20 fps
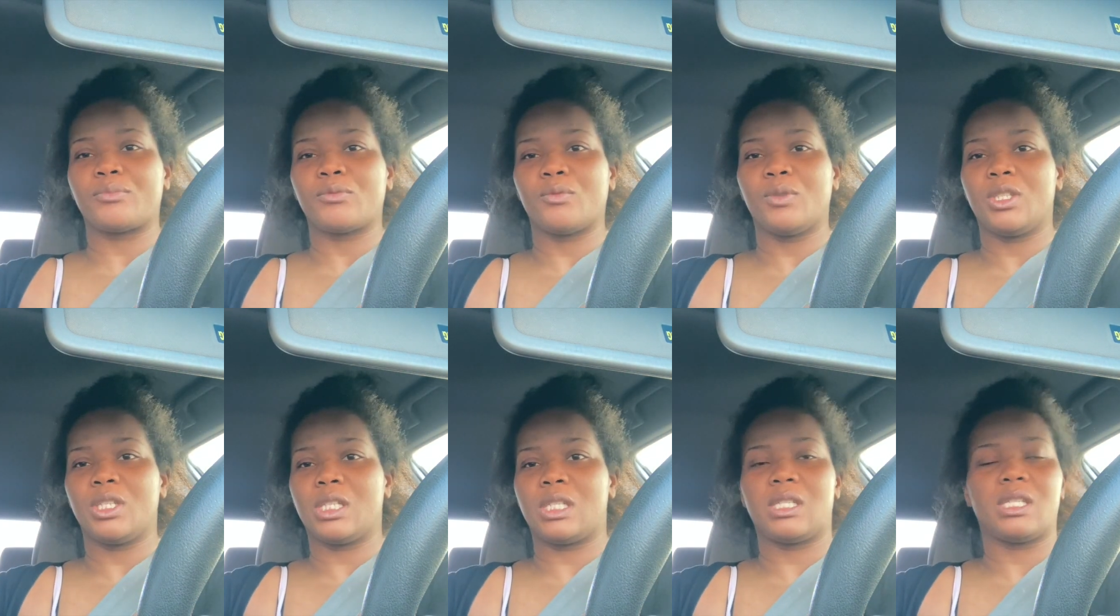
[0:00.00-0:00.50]
We
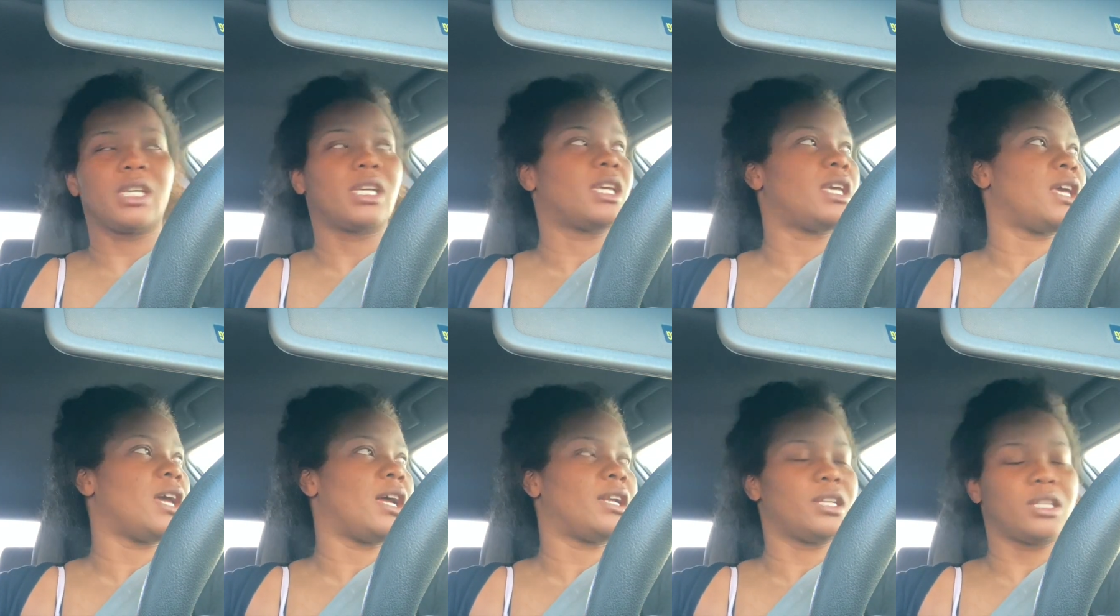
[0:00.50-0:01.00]
just took
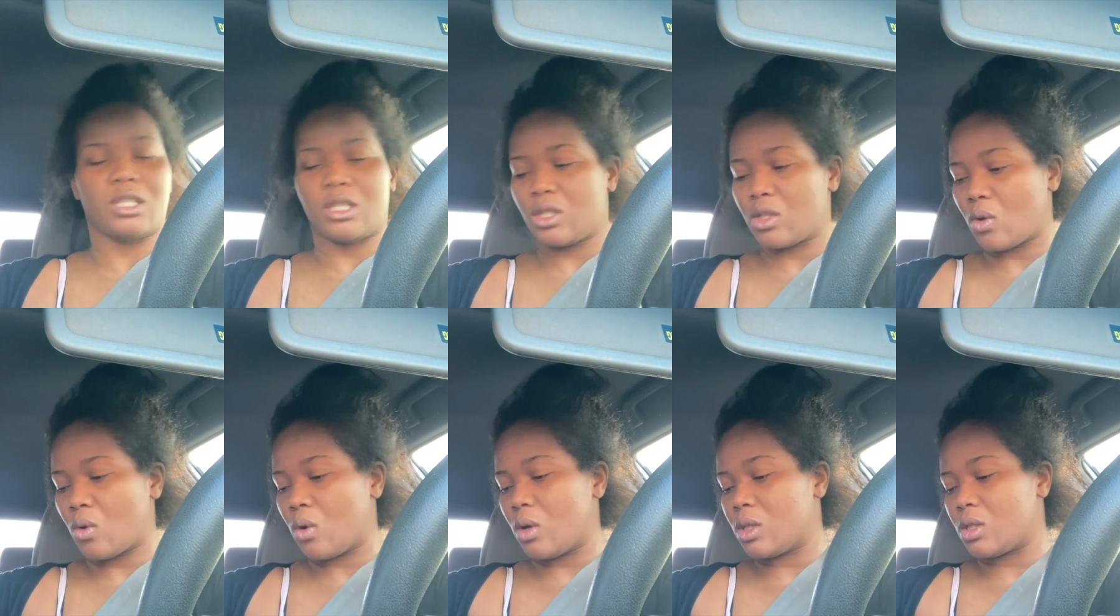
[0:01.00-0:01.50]
Kiana to
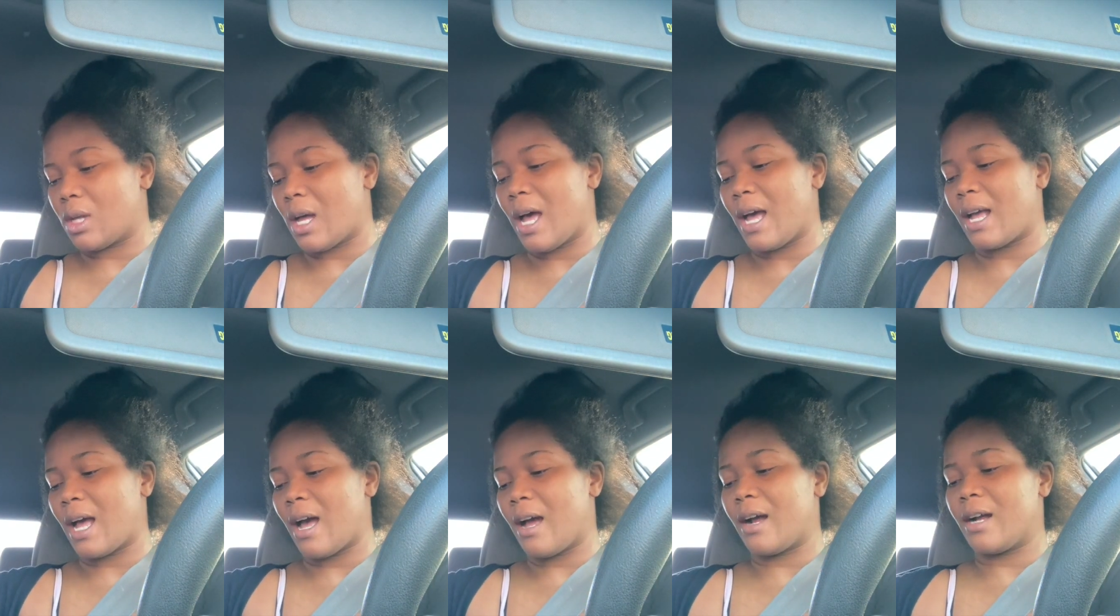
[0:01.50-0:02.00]
school. So I
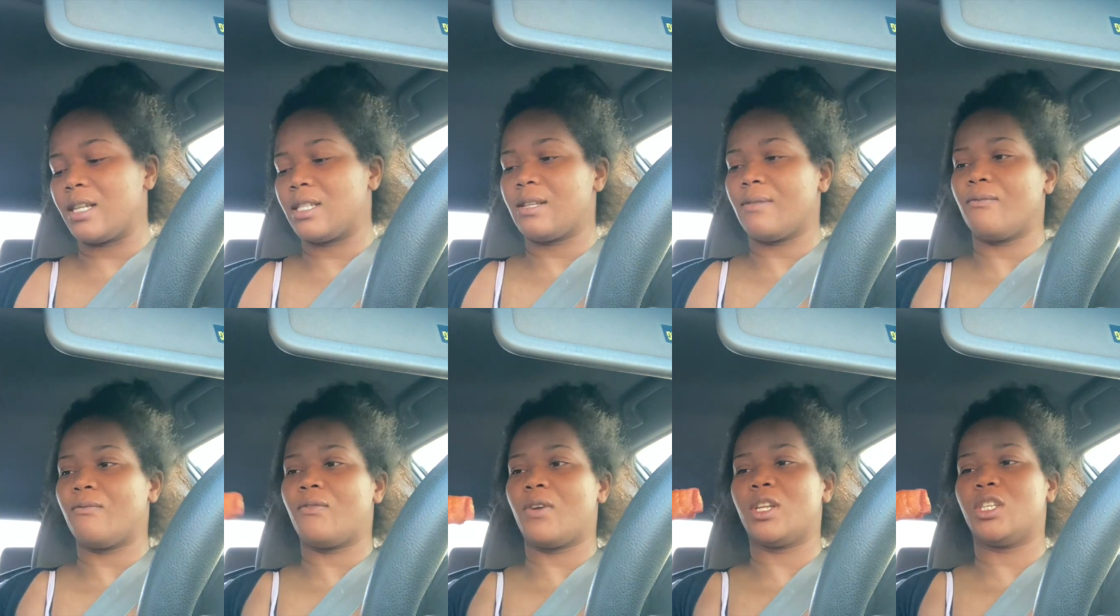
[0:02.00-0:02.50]
got her
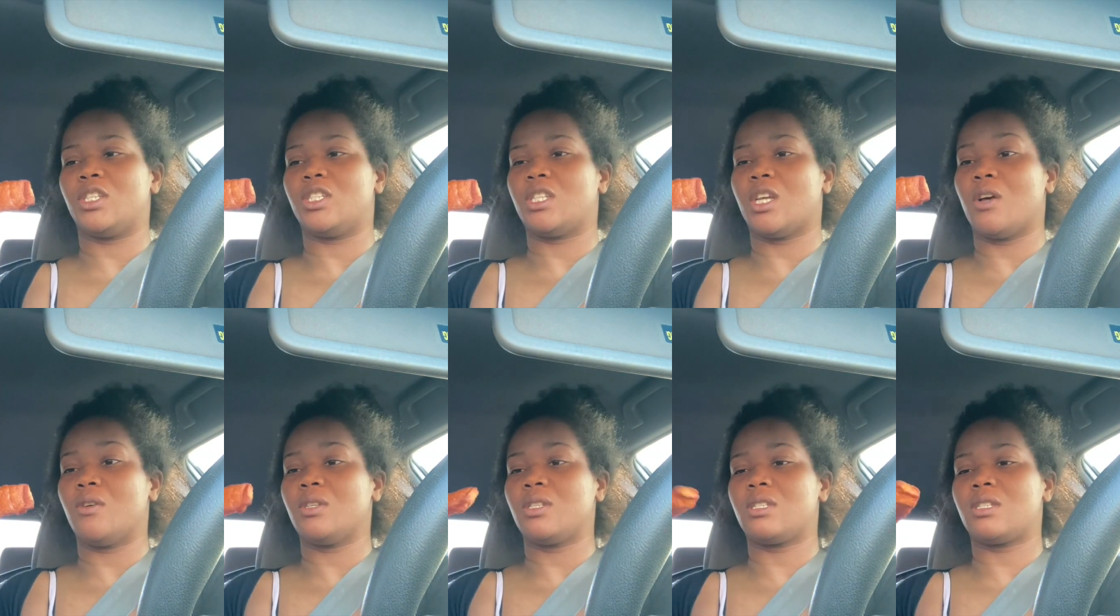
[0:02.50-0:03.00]
some French
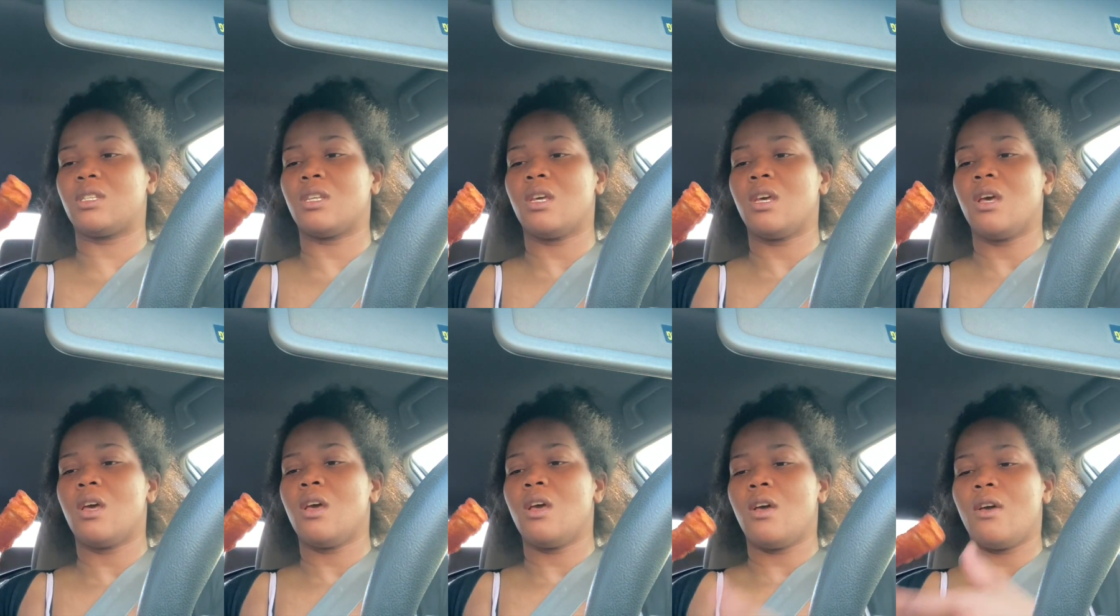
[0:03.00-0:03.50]
toast
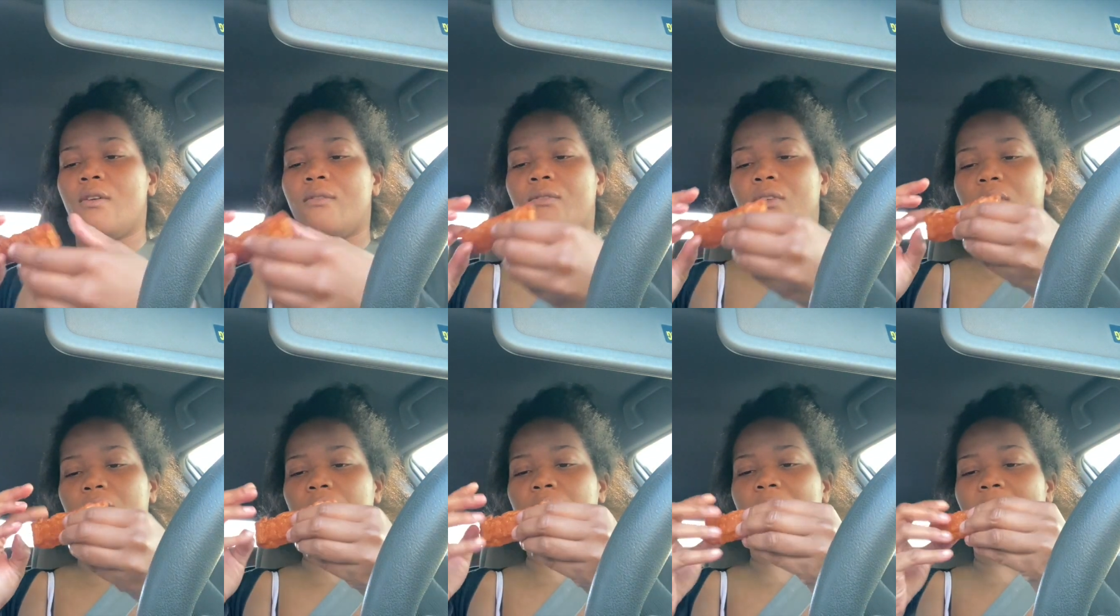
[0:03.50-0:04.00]

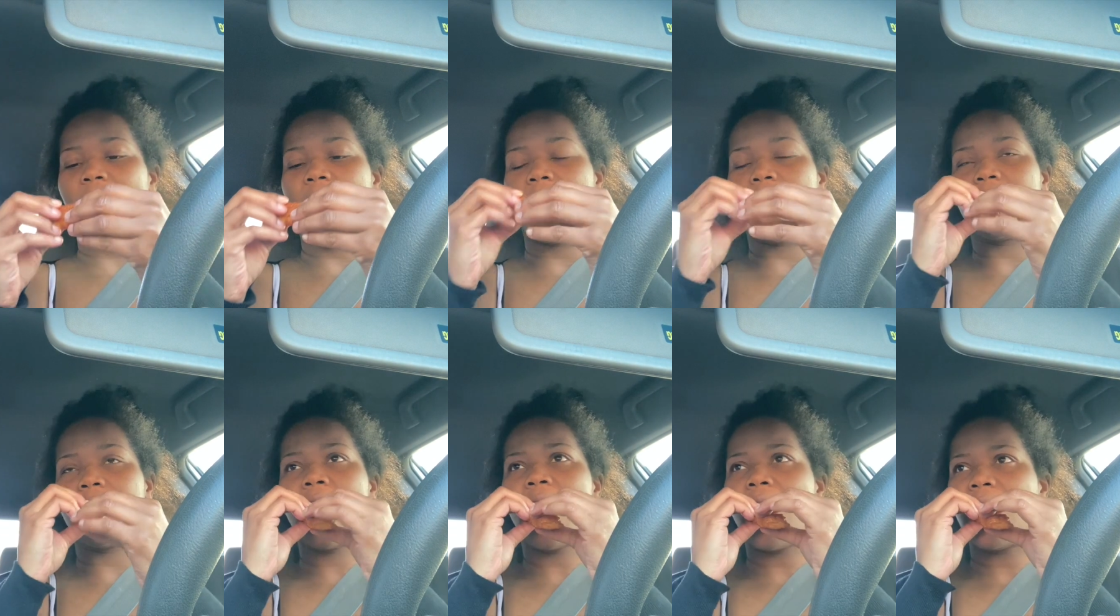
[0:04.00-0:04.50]
for the
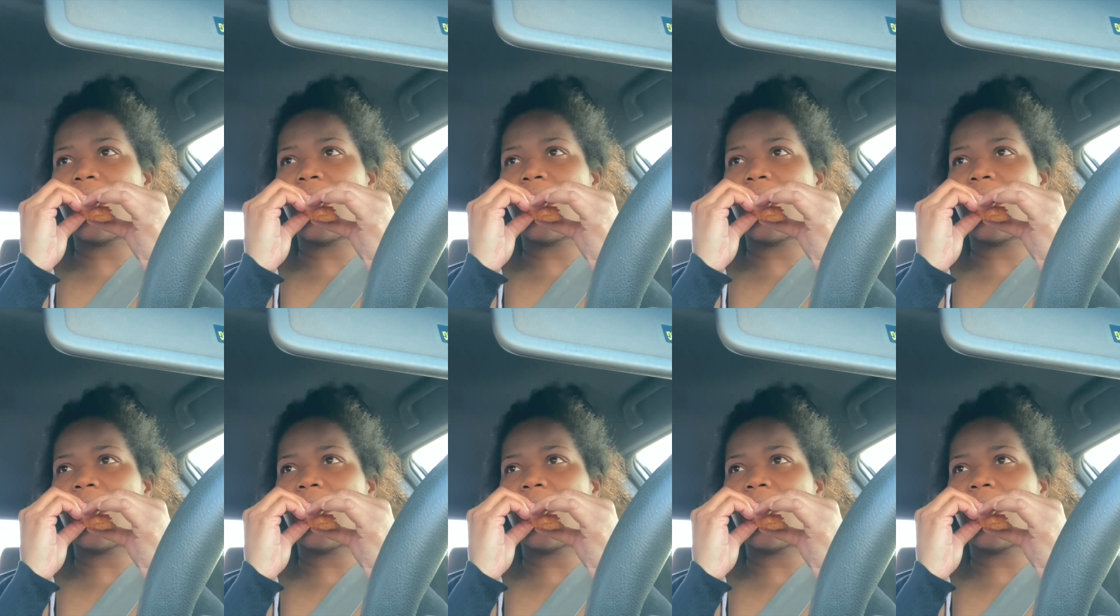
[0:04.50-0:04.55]
ride.